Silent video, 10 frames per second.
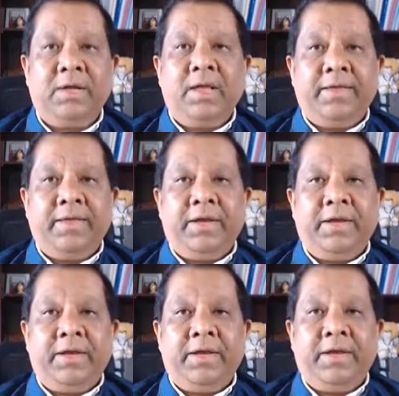I think it
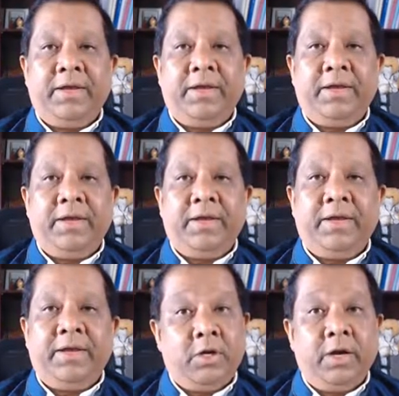is a uh, good
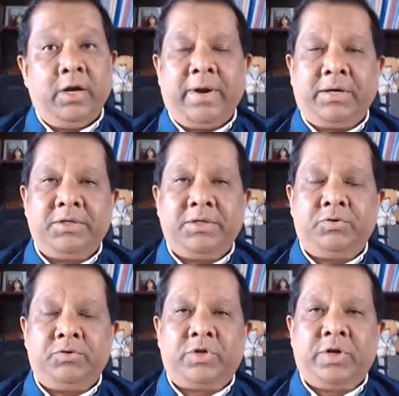clinical practice to
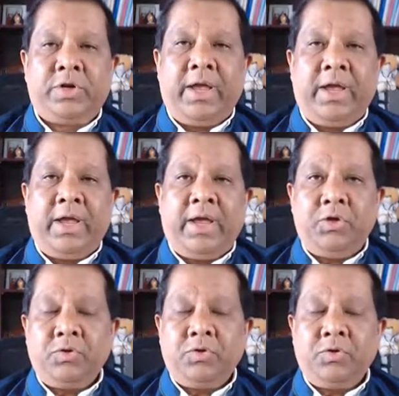try and
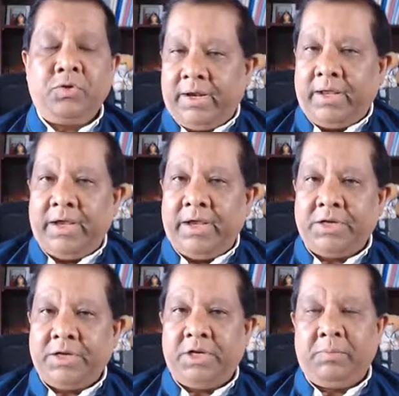use a finer gauge
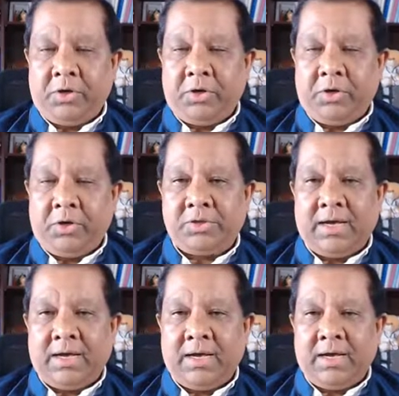needle because these
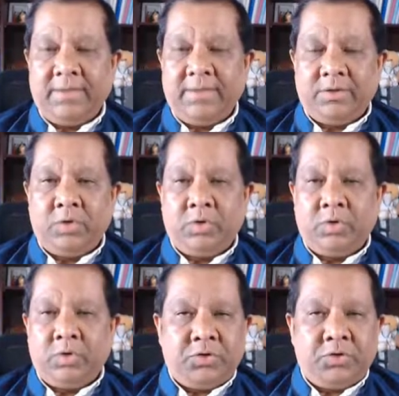are would lead
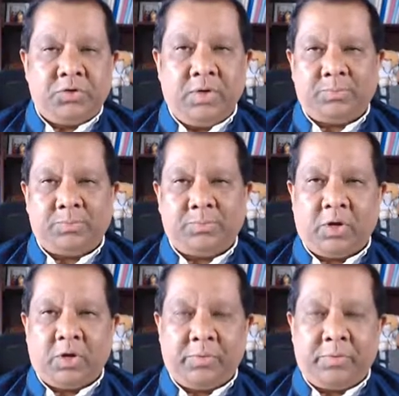to less
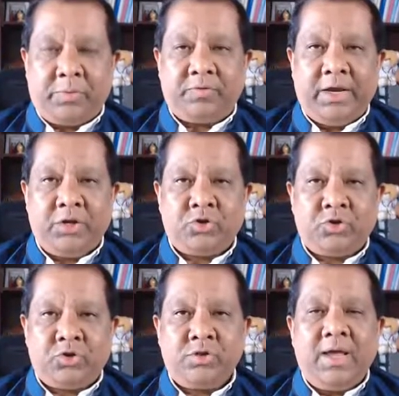postoperative
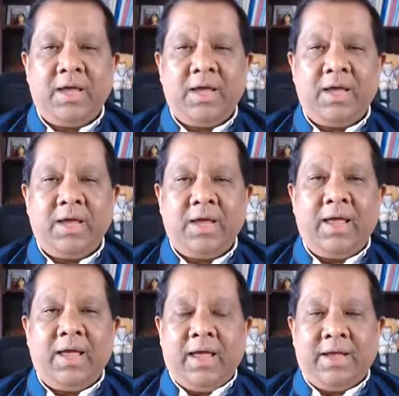complications, uh,
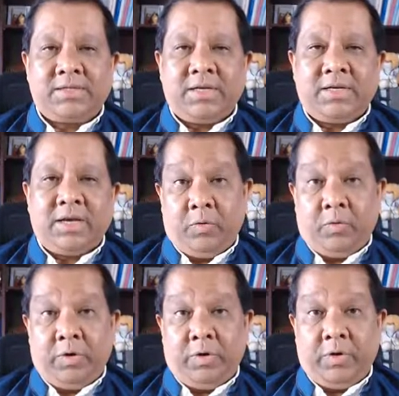as uh, we
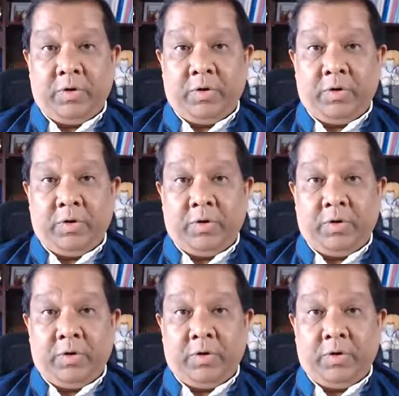would expect.